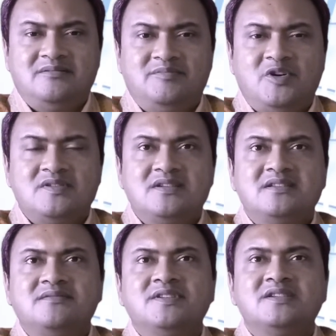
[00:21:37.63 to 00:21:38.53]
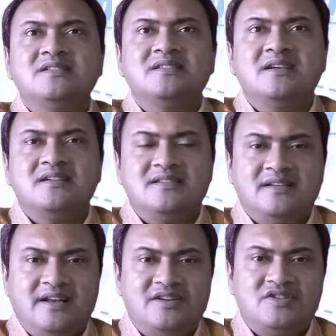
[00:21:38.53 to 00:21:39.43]
process, which is
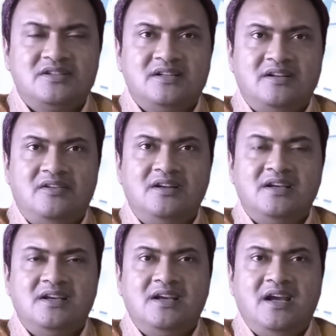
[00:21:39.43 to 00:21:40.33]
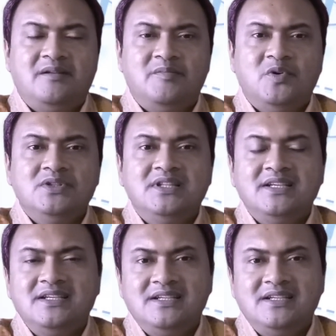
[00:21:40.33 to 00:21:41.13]
selection and all. And both the